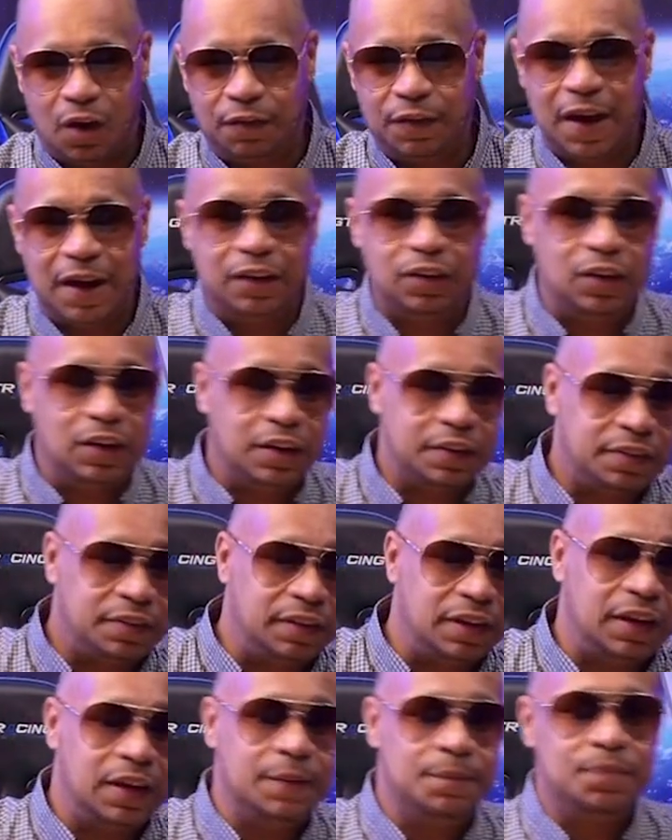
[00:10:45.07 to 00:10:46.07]
As you can
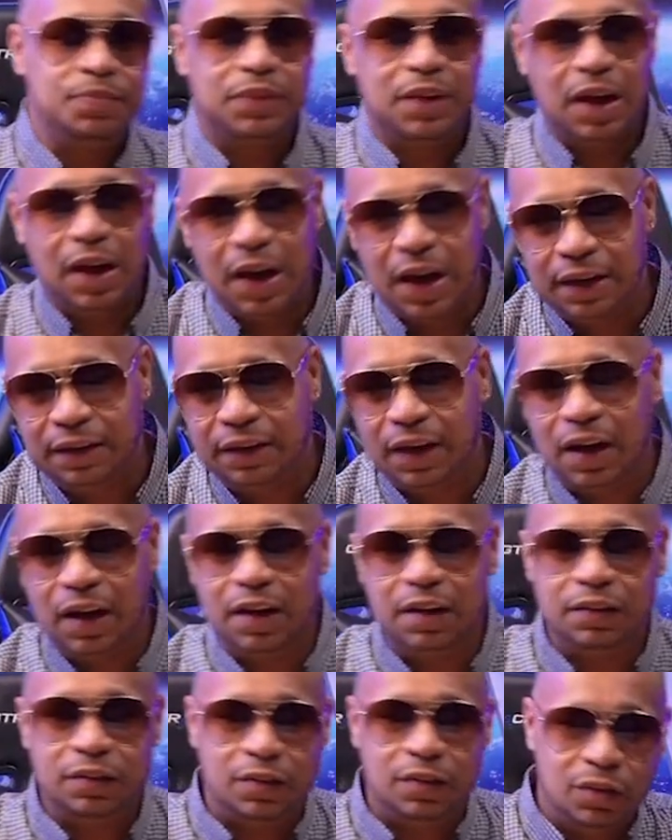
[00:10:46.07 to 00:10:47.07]
see, it
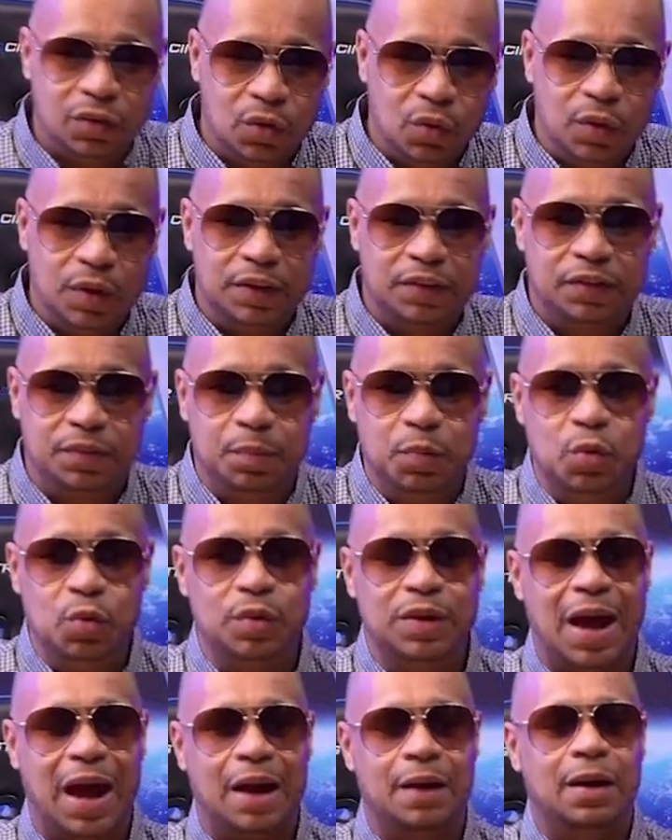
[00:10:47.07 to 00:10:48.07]
does do it smooth.
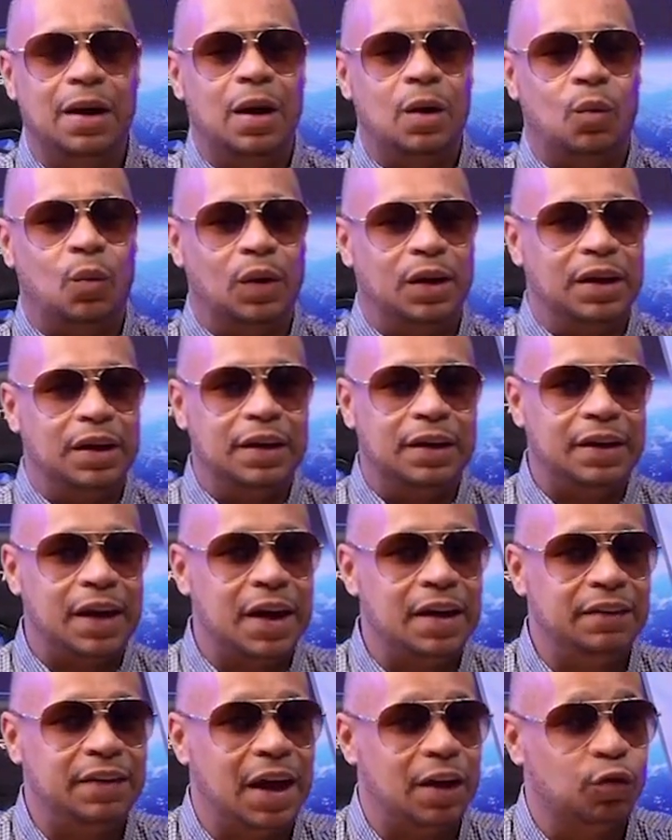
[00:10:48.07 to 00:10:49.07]
Now, one of the things
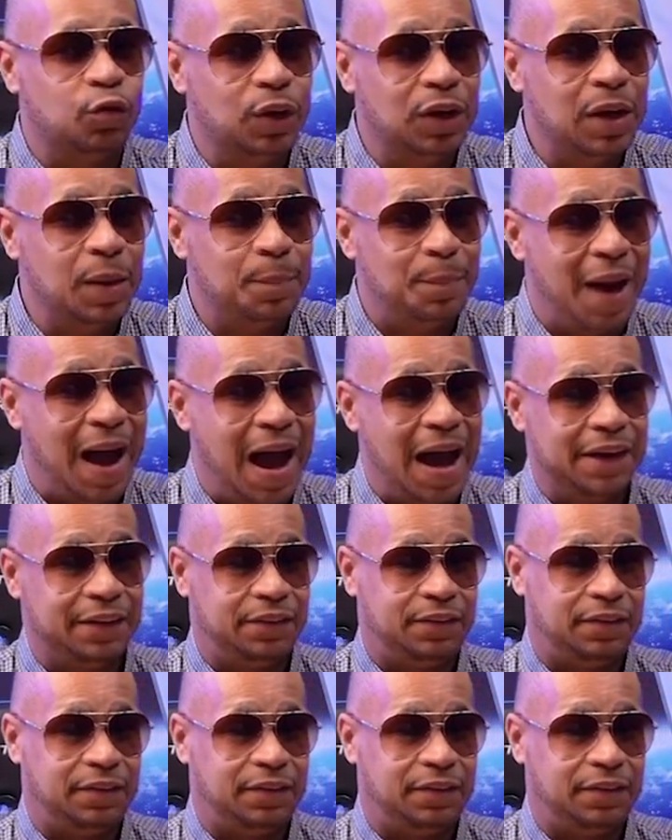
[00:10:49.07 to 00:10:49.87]
that really bogs